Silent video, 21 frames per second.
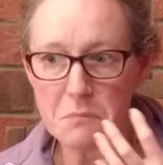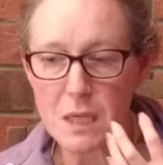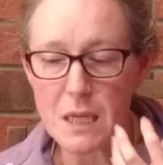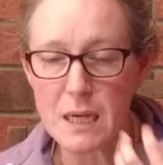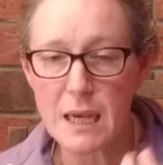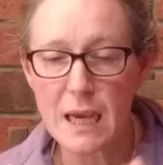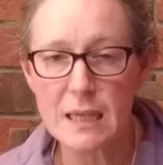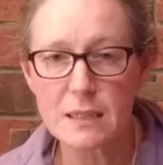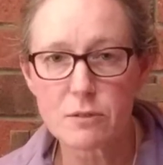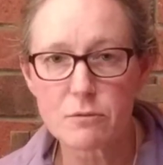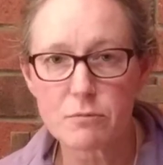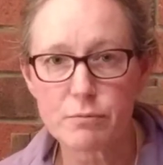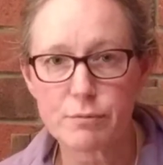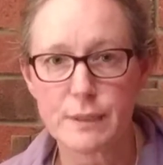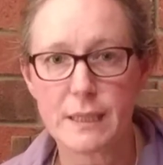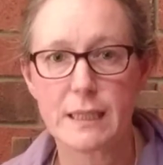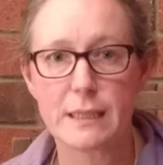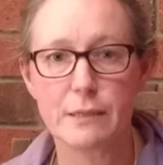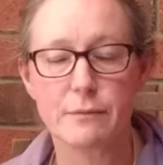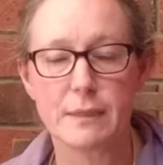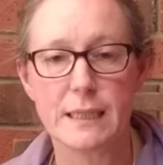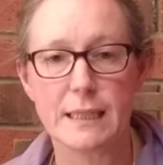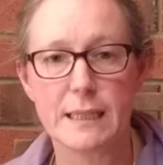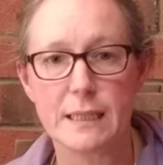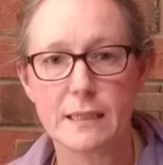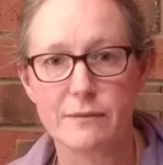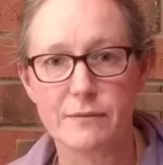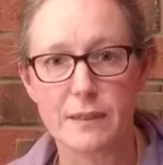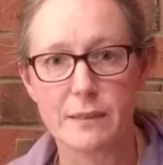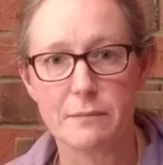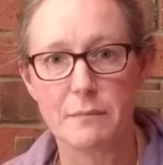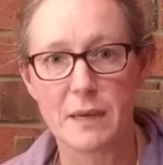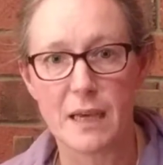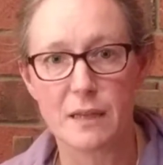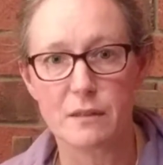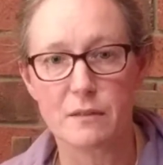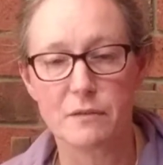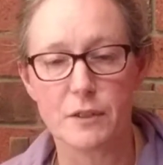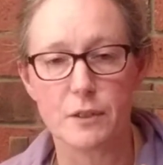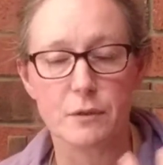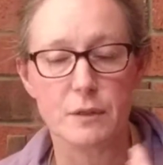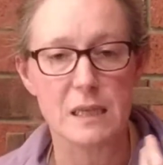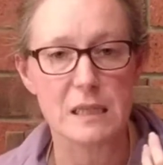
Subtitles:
And it has a really, really lovely mouthfeel.